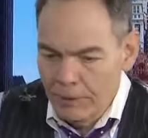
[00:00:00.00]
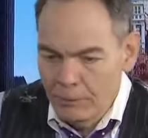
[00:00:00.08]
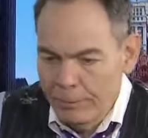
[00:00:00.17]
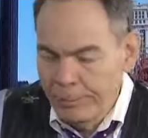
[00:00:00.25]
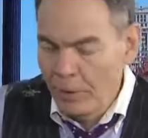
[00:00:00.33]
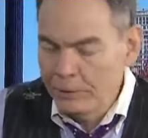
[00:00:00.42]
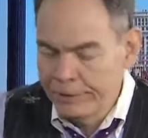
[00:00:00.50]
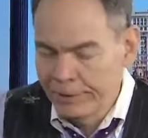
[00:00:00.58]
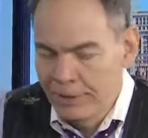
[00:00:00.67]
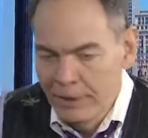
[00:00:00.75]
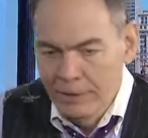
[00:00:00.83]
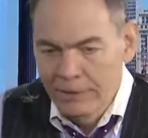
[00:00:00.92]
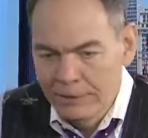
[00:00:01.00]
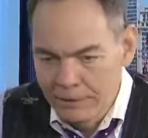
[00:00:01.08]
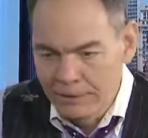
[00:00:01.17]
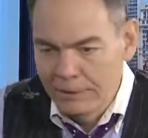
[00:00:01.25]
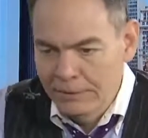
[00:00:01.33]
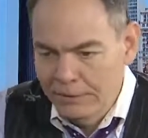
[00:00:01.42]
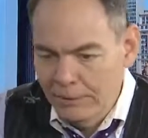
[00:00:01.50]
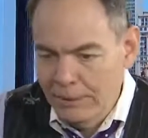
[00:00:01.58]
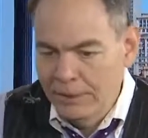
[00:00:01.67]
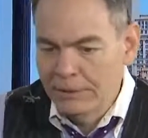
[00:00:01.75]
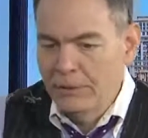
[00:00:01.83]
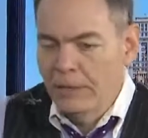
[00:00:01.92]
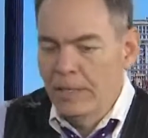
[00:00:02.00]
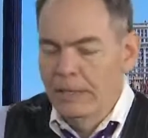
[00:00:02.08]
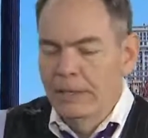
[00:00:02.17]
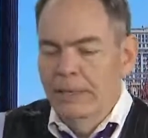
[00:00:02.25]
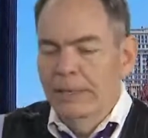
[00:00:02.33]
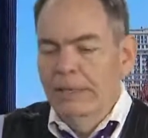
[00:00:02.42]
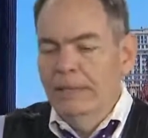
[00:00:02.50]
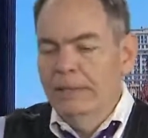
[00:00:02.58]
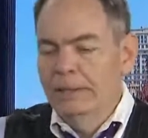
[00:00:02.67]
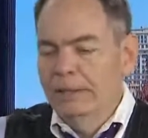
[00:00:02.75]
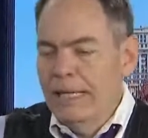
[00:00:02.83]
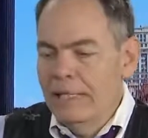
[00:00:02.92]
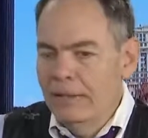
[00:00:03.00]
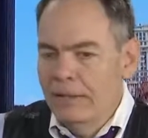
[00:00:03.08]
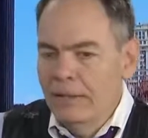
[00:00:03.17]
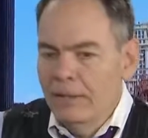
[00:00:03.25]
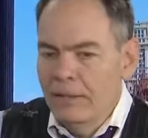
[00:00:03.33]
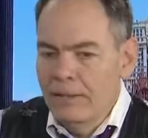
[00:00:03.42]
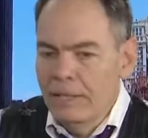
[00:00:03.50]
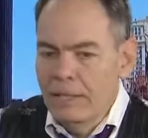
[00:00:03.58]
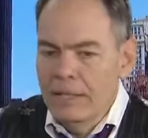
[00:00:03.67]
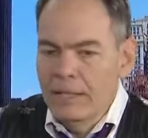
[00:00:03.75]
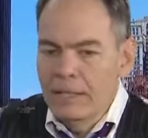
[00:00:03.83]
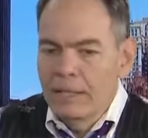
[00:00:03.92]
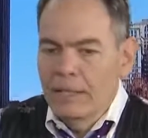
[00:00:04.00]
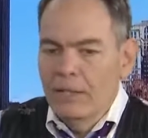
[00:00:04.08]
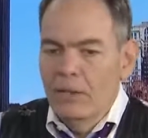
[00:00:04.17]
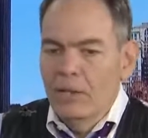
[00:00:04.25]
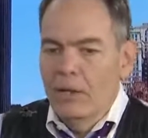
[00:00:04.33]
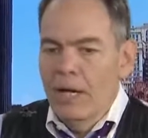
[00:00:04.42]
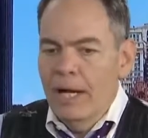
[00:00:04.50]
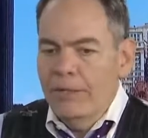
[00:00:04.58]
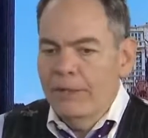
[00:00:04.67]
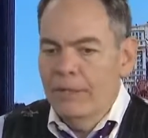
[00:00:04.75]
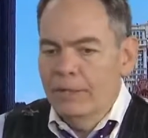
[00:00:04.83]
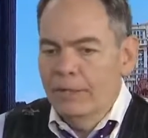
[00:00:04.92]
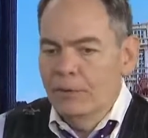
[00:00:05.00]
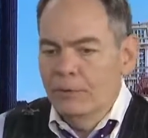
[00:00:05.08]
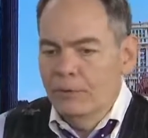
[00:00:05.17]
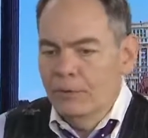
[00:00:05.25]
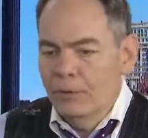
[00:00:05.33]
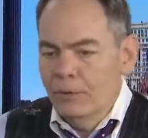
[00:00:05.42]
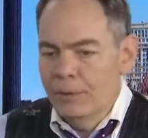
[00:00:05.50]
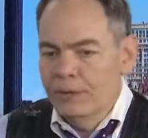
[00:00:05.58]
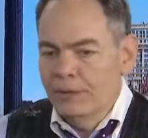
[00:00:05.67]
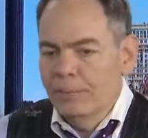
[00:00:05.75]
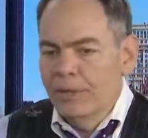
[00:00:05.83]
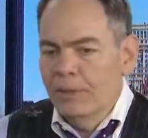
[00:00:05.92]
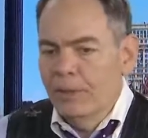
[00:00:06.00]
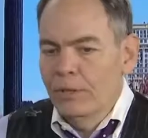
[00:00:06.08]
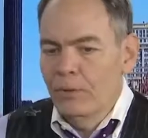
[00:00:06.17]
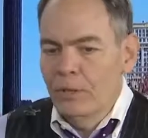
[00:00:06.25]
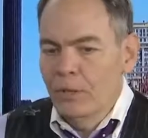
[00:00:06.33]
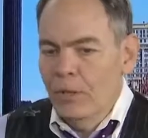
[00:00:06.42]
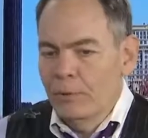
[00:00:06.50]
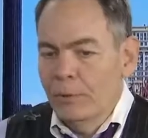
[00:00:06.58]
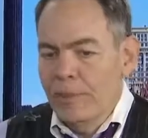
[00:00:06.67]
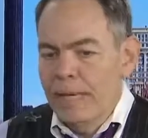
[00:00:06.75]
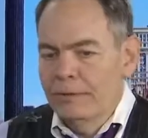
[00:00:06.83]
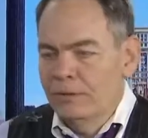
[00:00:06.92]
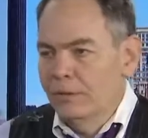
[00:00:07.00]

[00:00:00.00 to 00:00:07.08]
riposte to some of this thought is that I think that the creation of Bitcoin, going all the way back to the